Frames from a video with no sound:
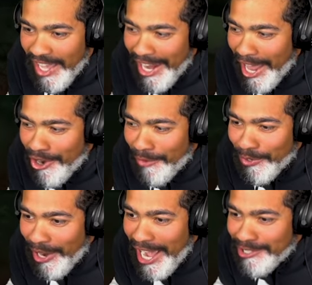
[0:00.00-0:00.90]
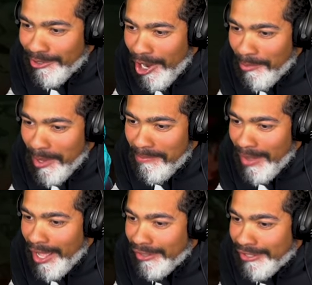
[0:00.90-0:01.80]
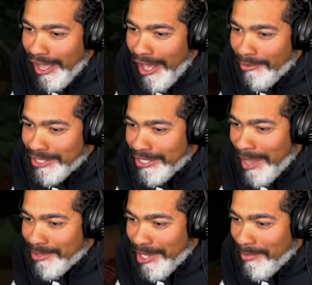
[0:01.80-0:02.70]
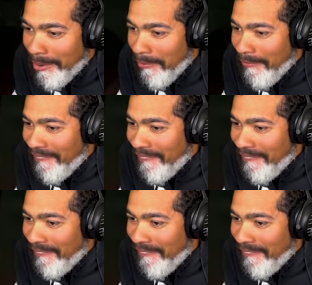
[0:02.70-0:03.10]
And I don't know if your eyes are open, but uh, what's the timer say, Bo?